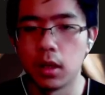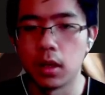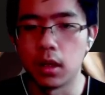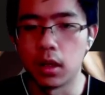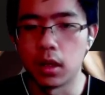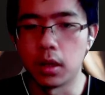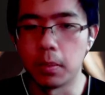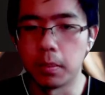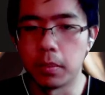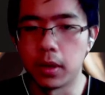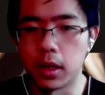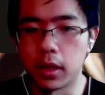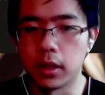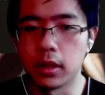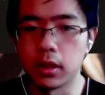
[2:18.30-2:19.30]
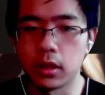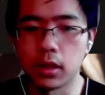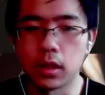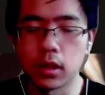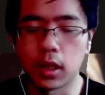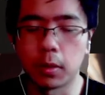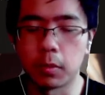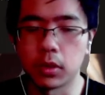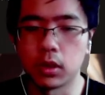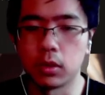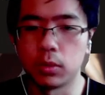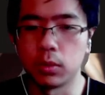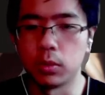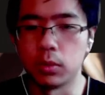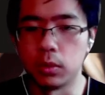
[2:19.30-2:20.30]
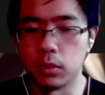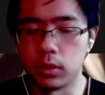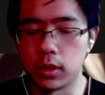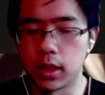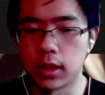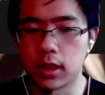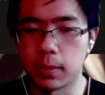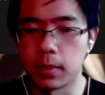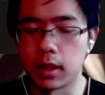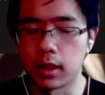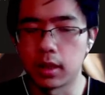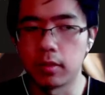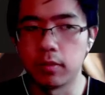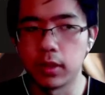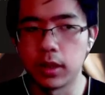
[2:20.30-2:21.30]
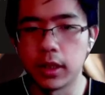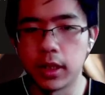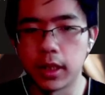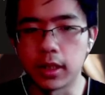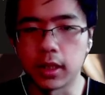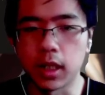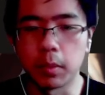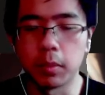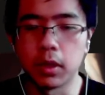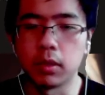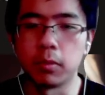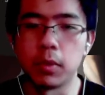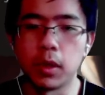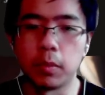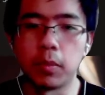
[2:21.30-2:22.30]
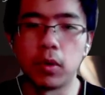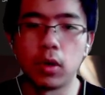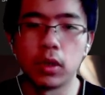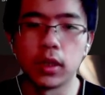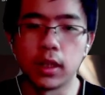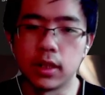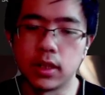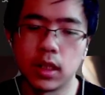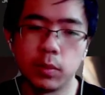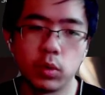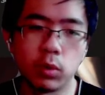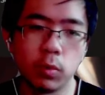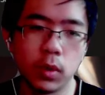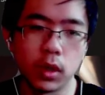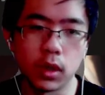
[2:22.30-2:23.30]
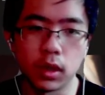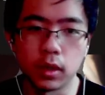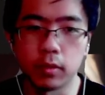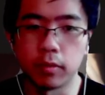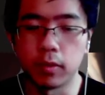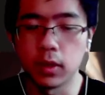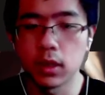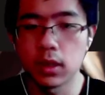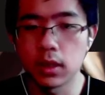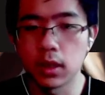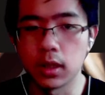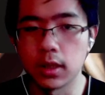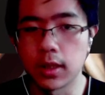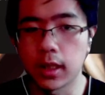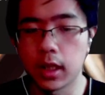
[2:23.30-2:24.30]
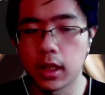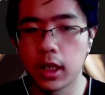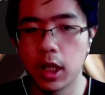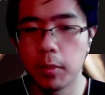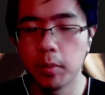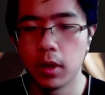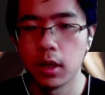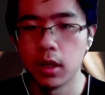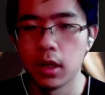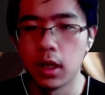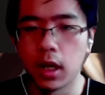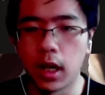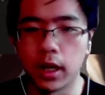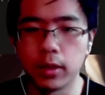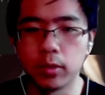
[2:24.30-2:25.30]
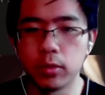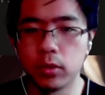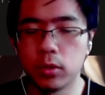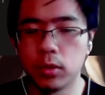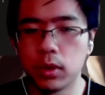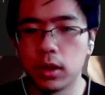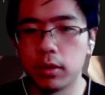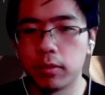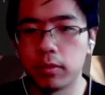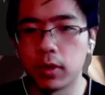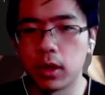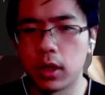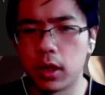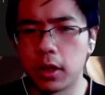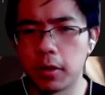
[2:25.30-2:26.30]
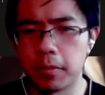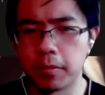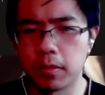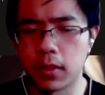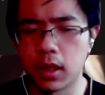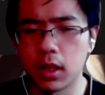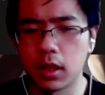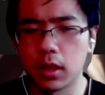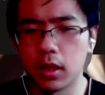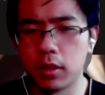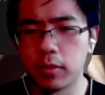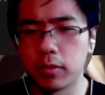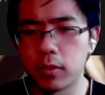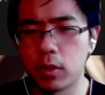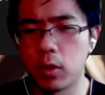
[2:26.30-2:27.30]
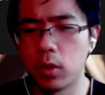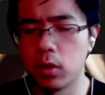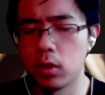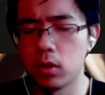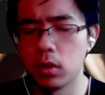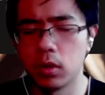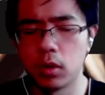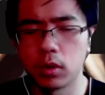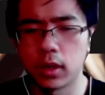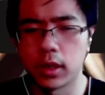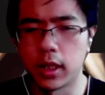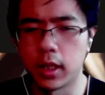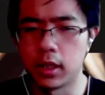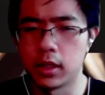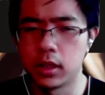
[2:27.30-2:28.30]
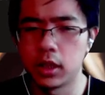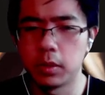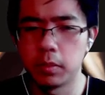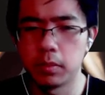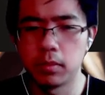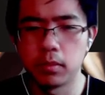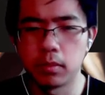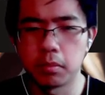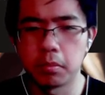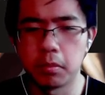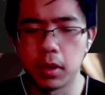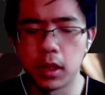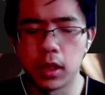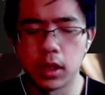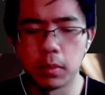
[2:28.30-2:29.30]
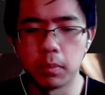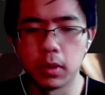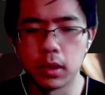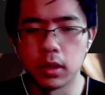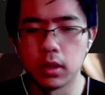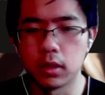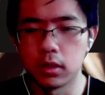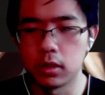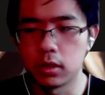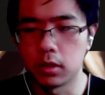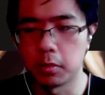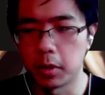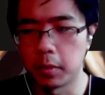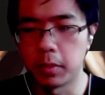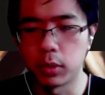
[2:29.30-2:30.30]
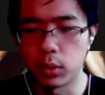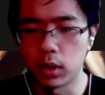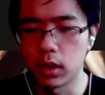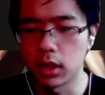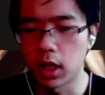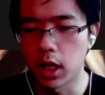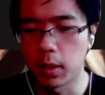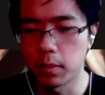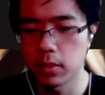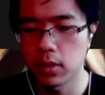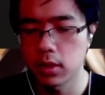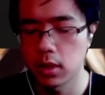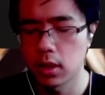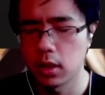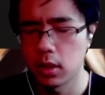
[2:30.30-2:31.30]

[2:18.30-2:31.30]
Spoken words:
but I wanted to get some activity and gambit away a pawn, and it seemed to work in the second game. I don't know if Cole looked at the engine in between games